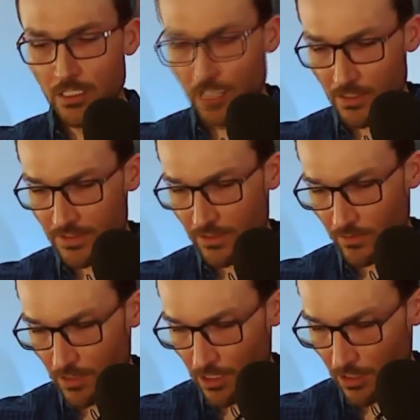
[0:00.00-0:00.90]

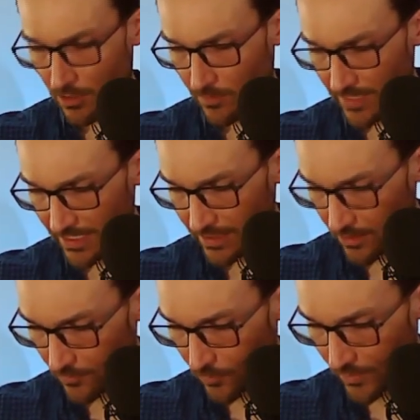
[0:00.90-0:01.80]
Also, oh my
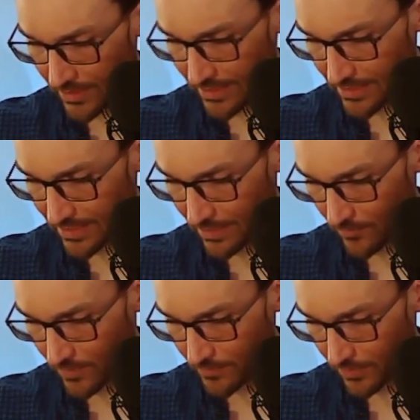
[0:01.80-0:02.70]
god, what is that
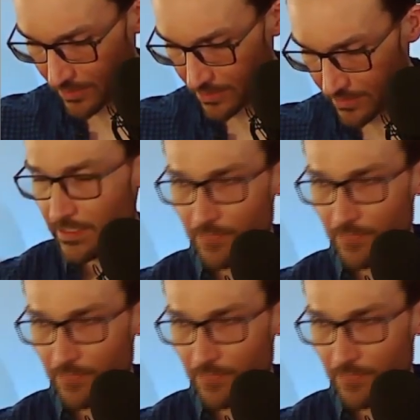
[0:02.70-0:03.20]
one place?